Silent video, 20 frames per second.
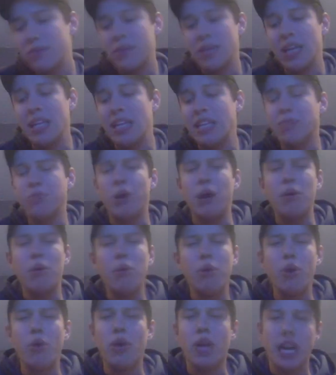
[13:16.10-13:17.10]
and that's
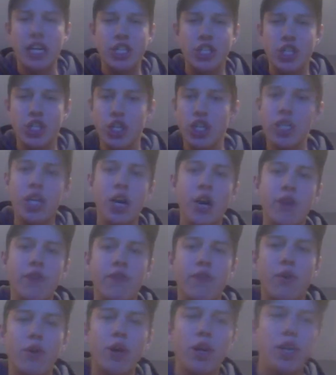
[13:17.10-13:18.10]
probably what I should go
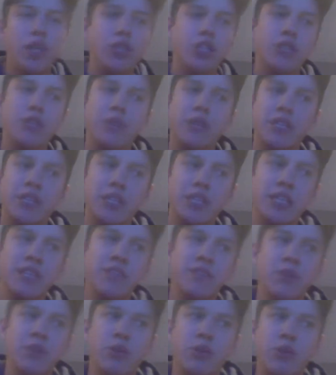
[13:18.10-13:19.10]
for, just because it
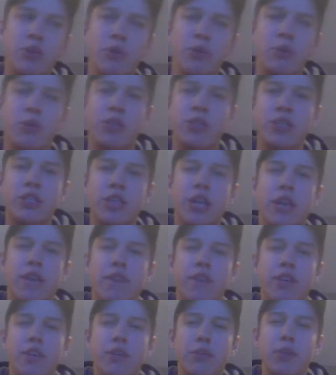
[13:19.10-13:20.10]
gives me a little bit more
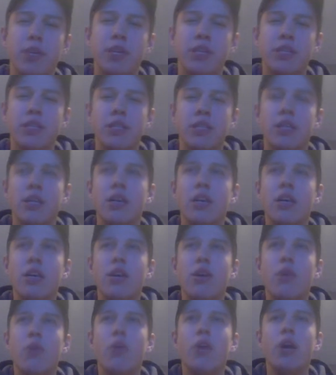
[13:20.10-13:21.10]
safety. Because
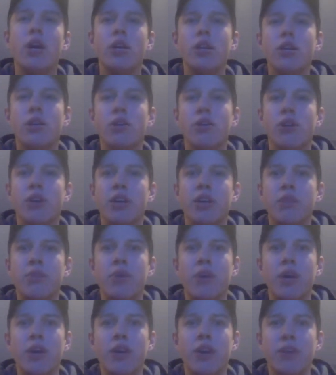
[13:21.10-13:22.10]
we all know that like a
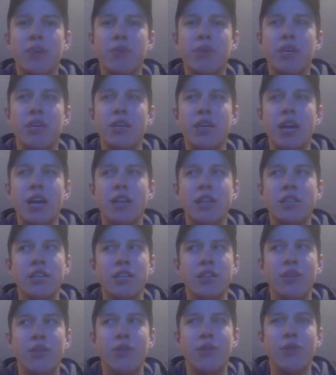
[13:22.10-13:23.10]
player like me, I
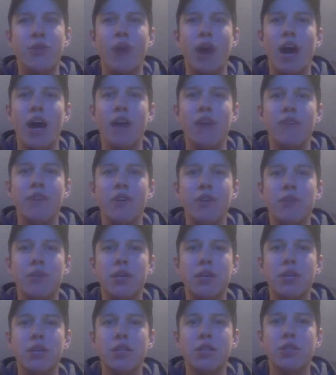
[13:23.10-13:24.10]
tend to thrive in a
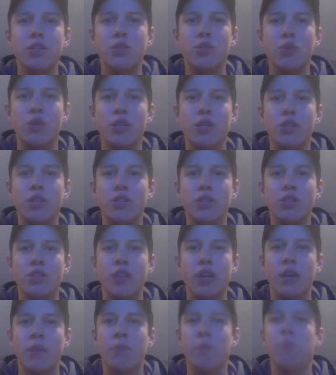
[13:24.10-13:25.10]
merge where there's
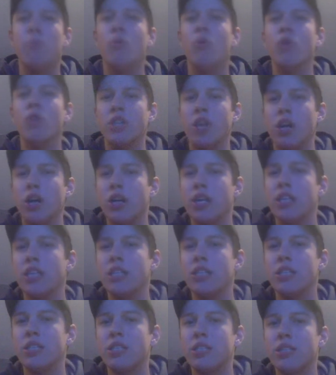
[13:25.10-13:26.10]
like more
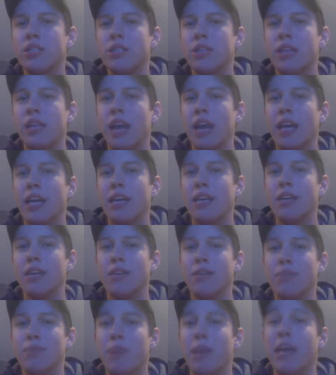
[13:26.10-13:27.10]
targets that I
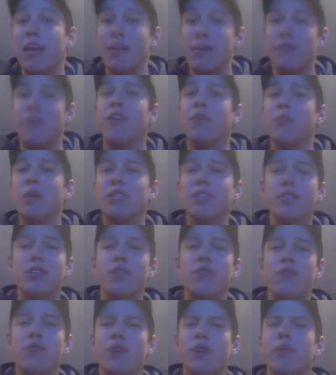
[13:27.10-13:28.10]
can paint in front of
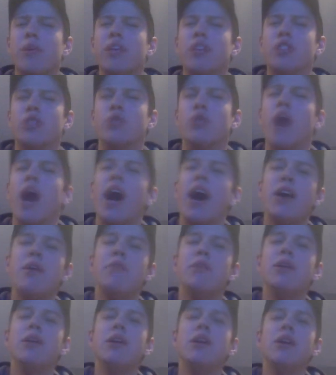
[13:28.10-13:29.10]
myself. When I'm on a tribe,